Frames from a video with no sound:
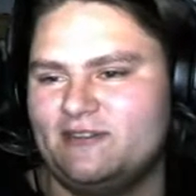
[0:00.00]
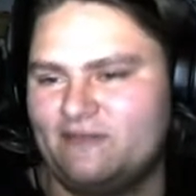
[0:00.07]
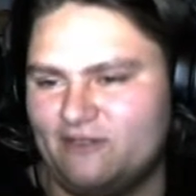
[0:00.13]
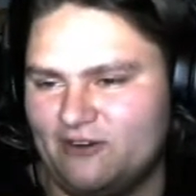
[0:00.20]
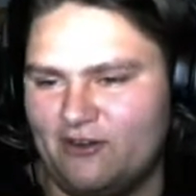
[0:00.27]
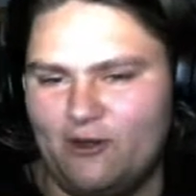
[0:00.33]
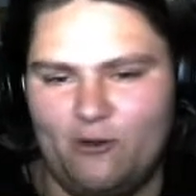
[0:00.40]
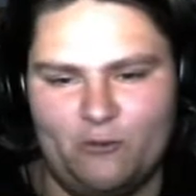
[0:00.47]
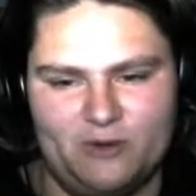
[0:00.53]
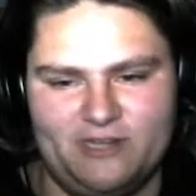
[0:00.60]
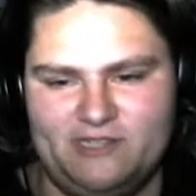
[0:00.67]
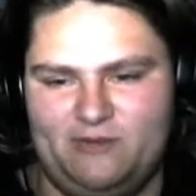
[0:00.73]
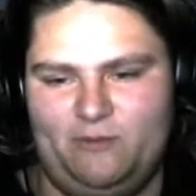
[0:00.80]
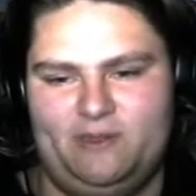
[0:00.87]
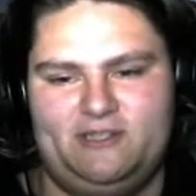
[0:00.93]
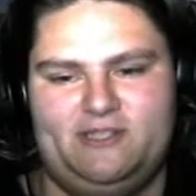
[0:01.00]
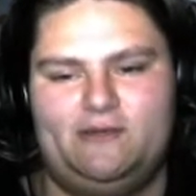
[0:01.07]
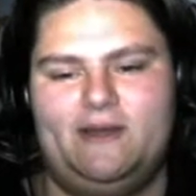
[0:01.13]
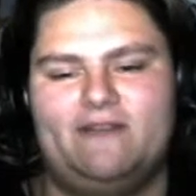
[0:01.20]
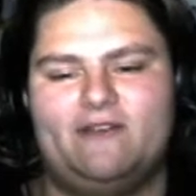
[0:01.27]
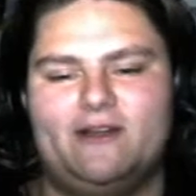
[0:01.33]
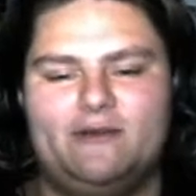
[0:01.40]
for no reason
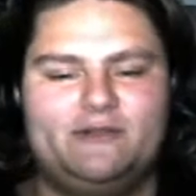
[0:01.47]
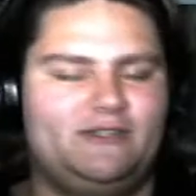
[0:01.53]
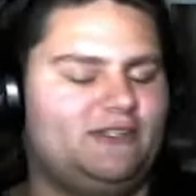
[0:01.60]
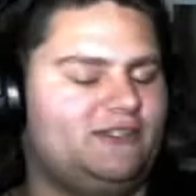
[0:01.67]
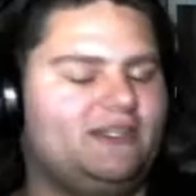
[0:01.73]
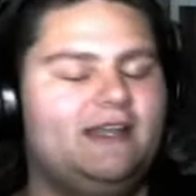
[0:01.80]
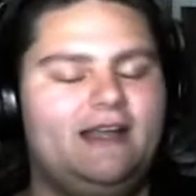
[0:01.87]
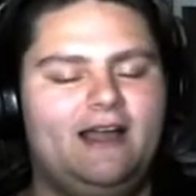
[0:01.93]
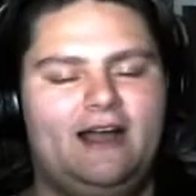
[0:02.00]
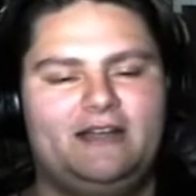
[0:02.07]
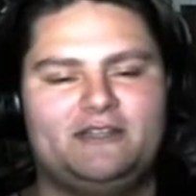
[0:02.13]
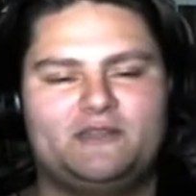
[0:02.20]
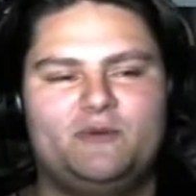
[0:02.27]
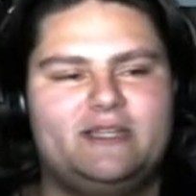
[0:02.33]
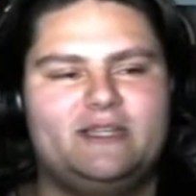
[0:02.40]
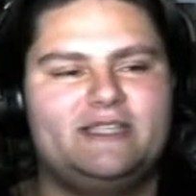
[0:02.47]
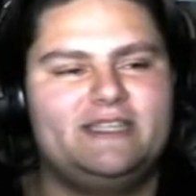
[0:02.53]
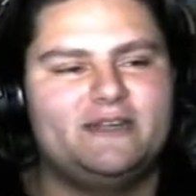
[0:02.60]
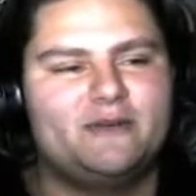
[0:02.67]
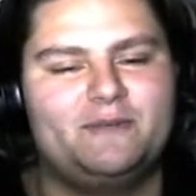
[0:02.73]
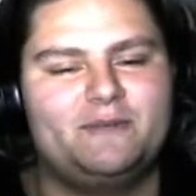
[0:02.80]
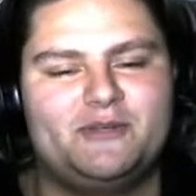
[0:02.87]
whatsoever. I just want to
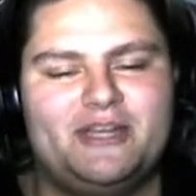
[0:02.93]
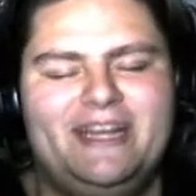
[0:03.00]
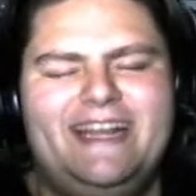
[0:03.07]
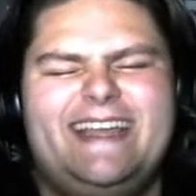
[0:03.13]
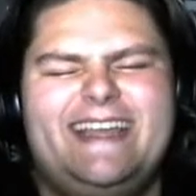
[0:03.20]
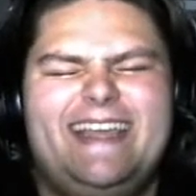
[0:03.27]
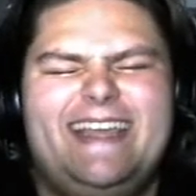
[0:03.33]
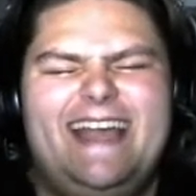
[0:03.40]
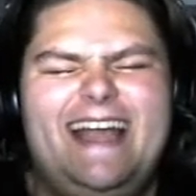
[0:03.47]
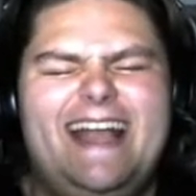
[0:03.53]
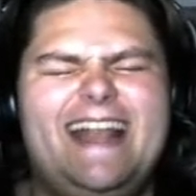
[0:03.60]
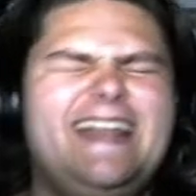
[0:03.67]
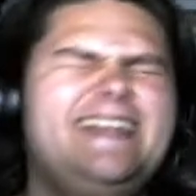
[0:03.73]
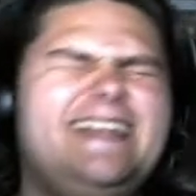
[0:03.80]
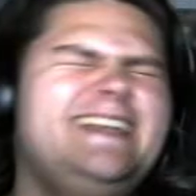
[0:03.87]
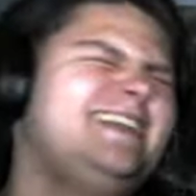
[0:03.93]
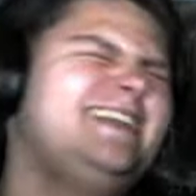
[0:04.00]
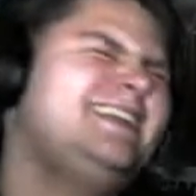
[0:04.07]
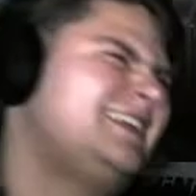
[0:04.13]
see Eruption again.